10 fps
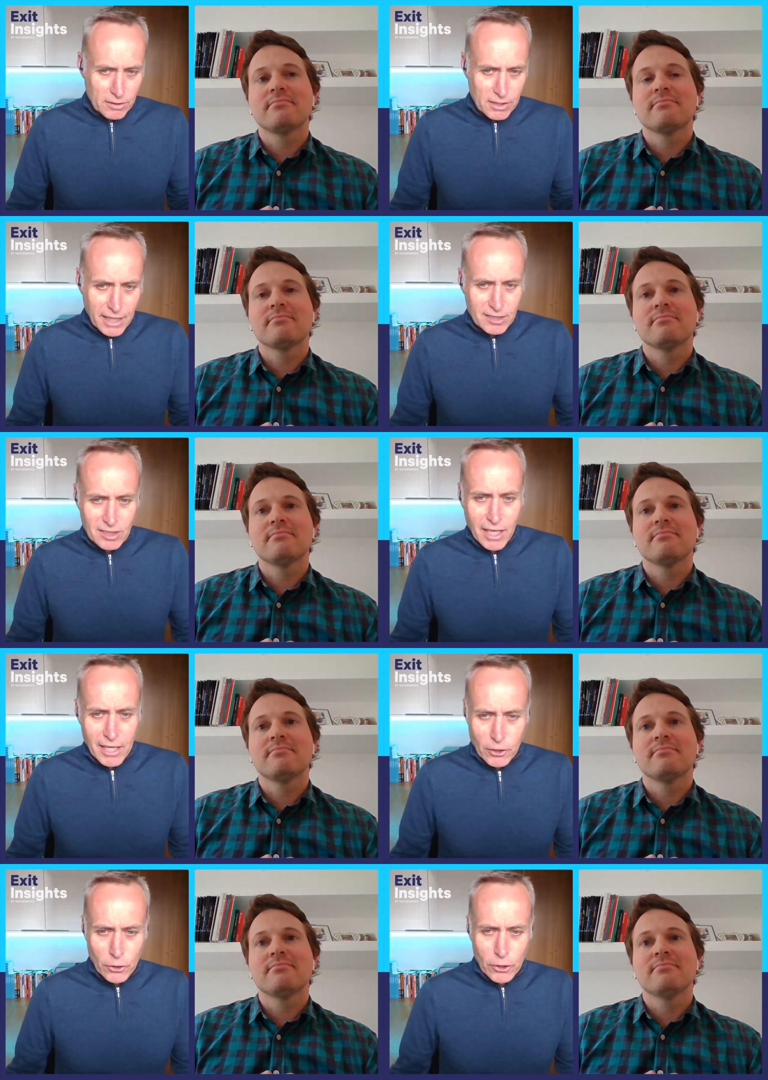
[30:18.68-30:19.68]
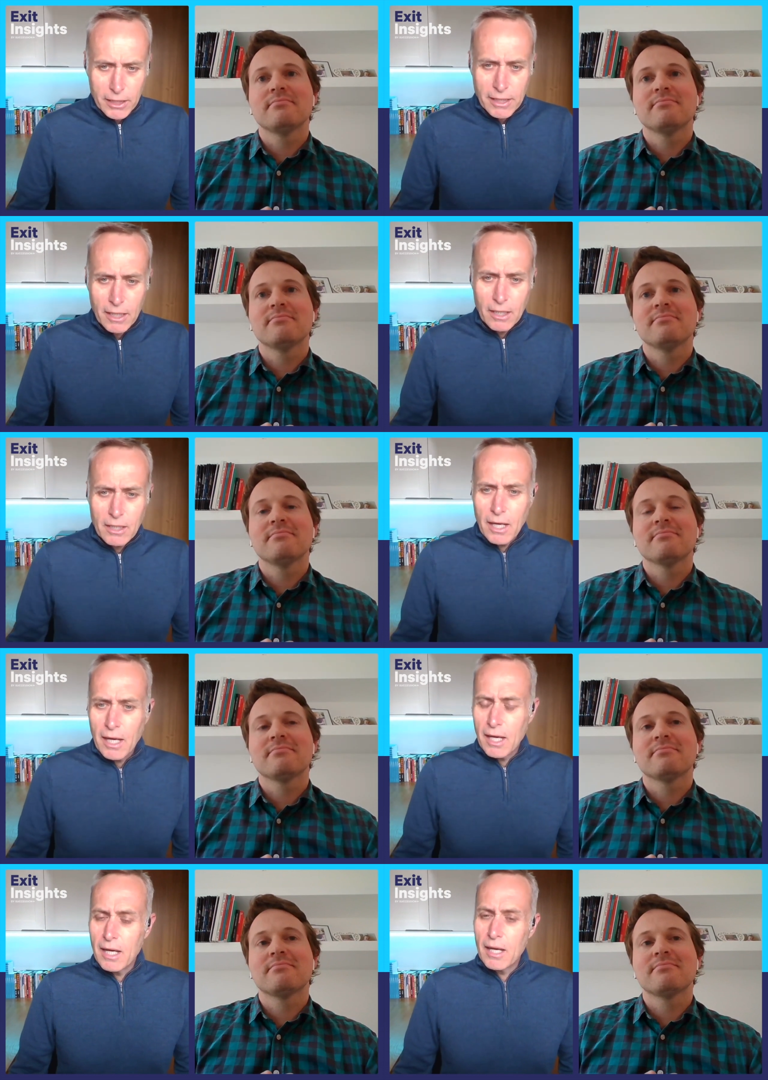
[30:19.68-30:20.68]
Speaker 1: get started early
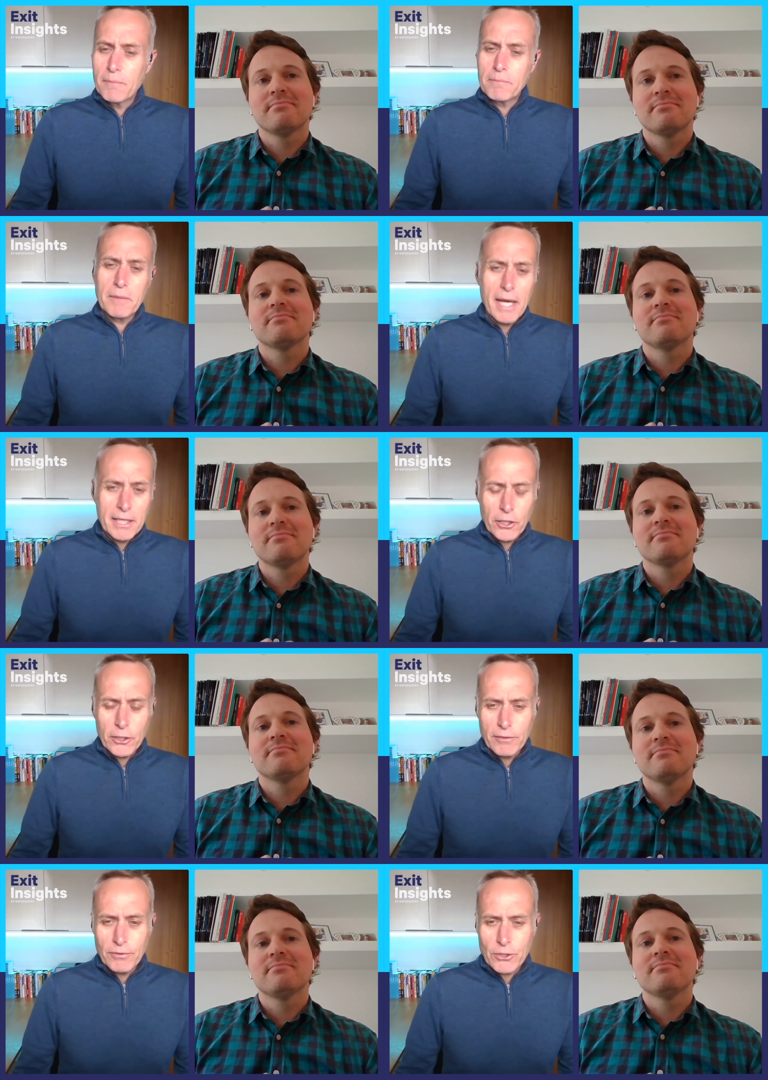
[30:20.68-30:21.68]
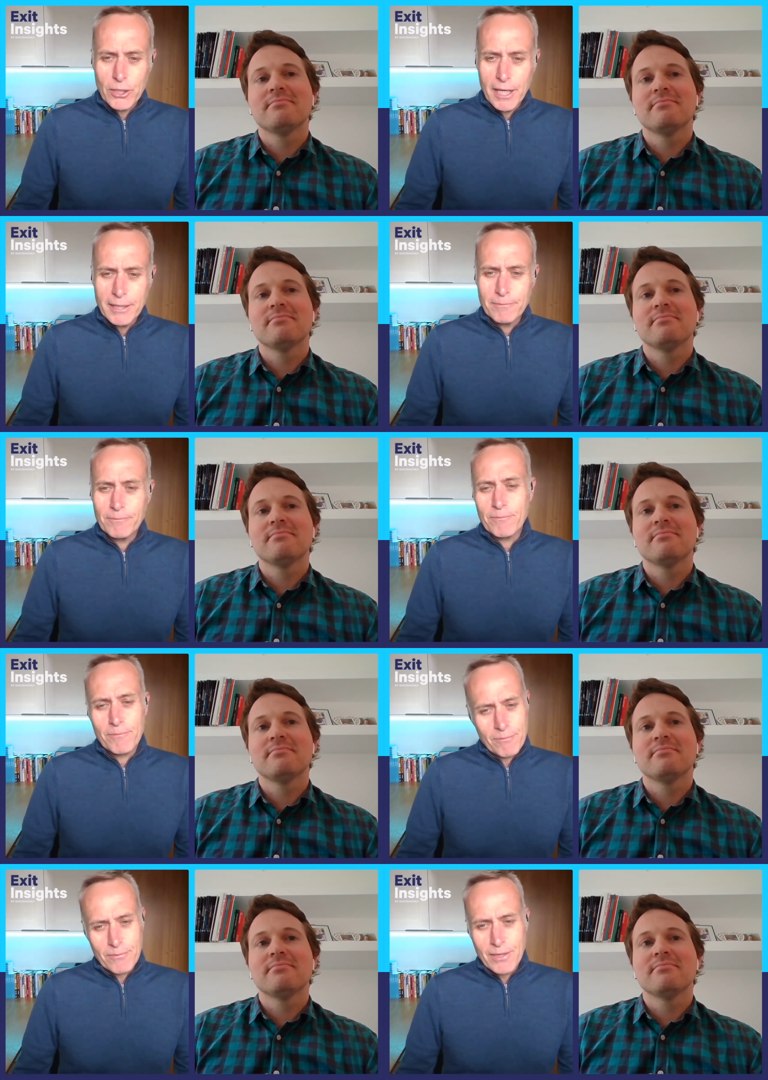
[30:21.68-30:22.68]
um, and don't leave it too late.
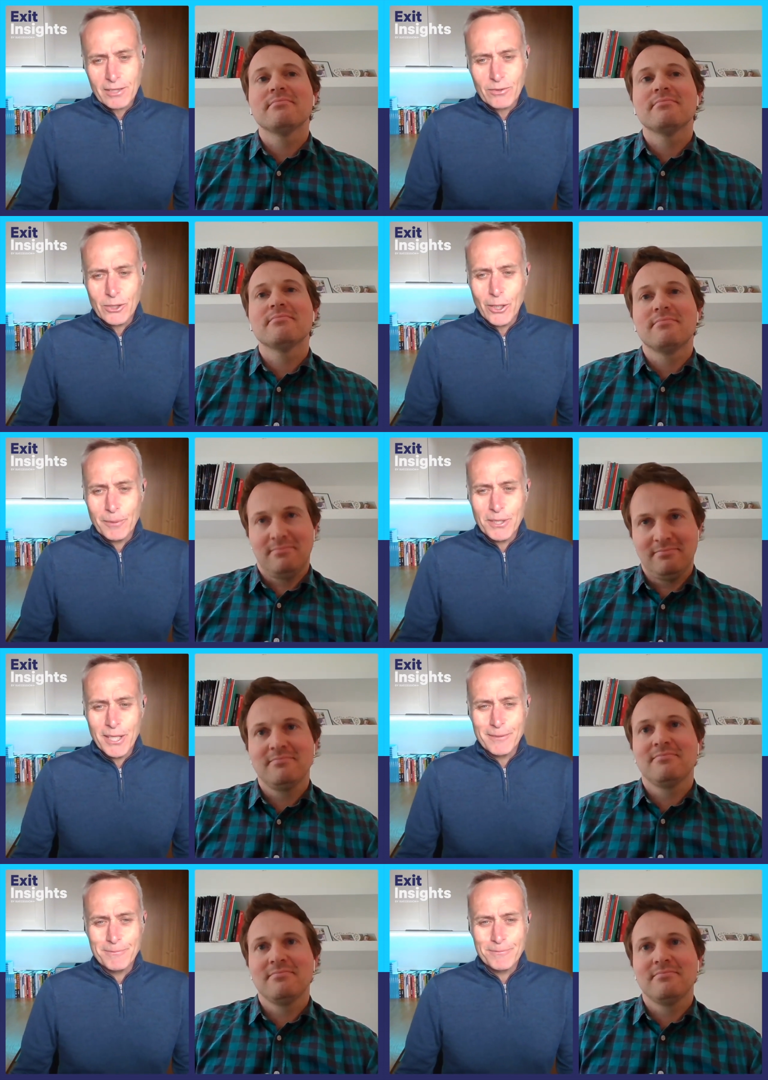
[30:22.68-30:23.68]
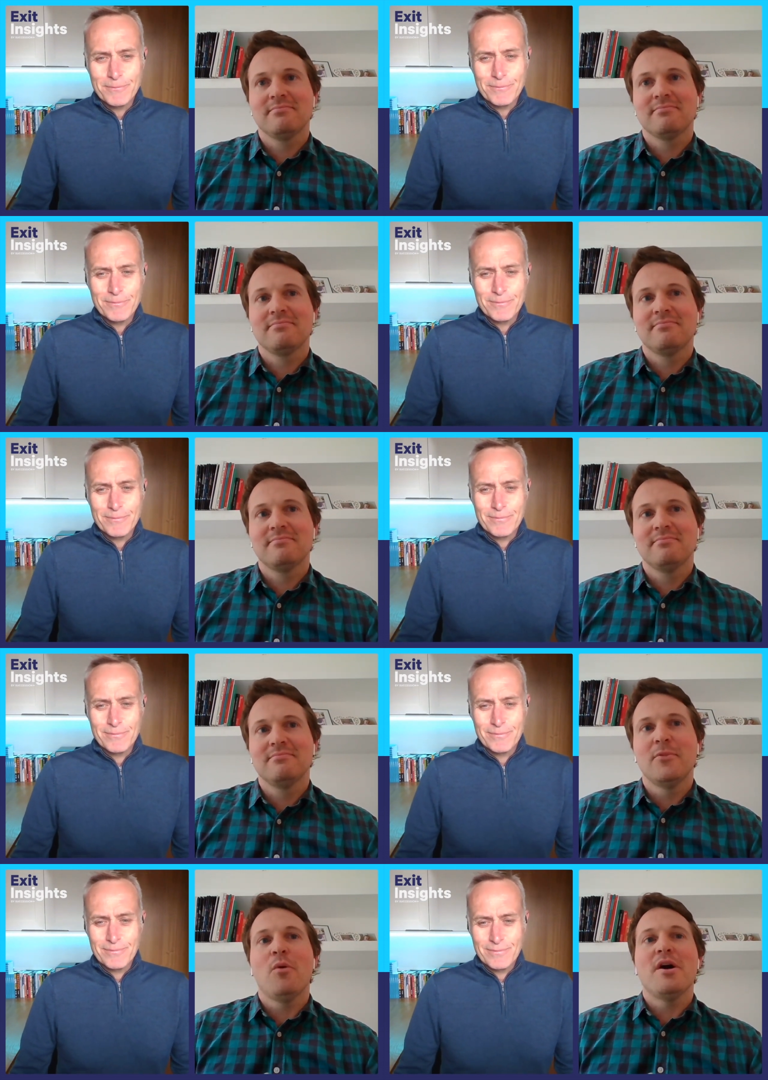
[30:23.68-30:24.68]
Thanks for your time today.
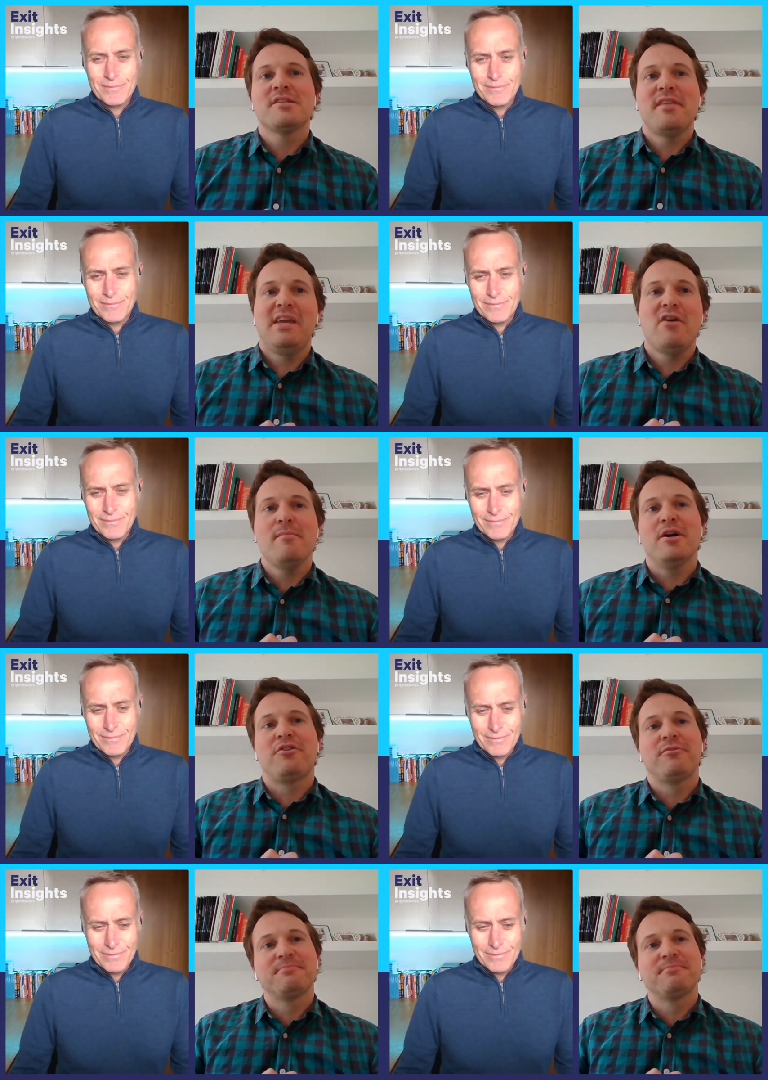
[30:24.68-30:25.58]
No worries. Thank you very much.